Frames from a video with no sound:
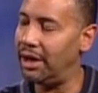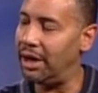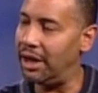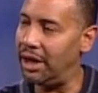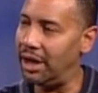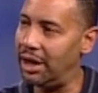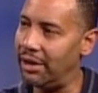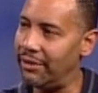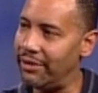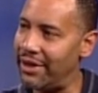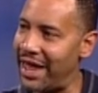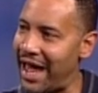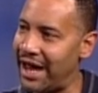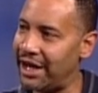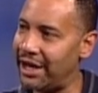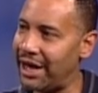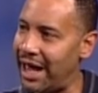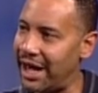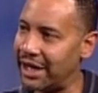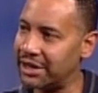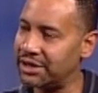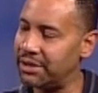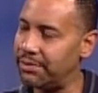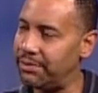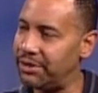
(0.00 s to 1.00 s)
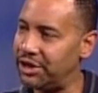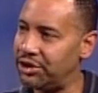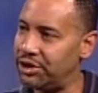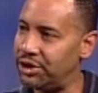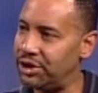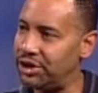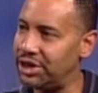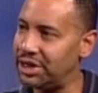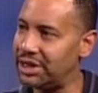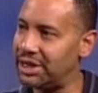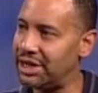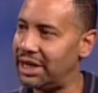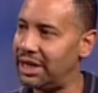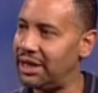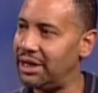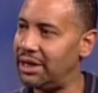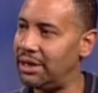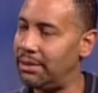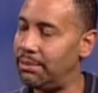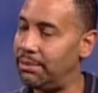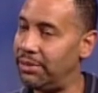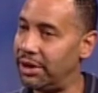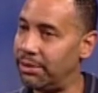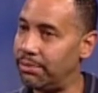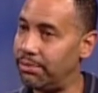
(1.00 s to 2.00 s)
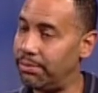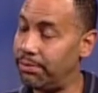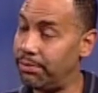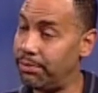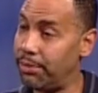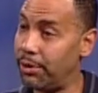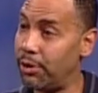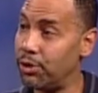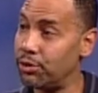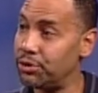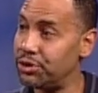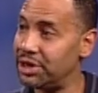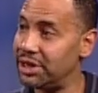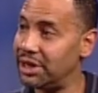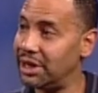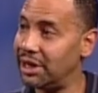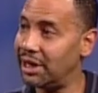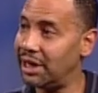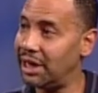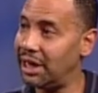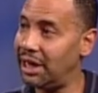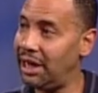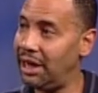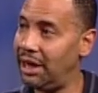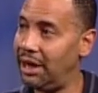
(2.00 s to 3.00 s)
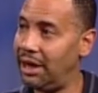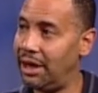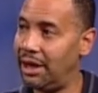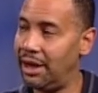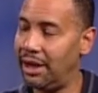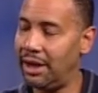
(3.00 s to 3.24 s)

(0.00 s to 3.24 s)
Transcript: Uh, that exhibition just ended, but personally,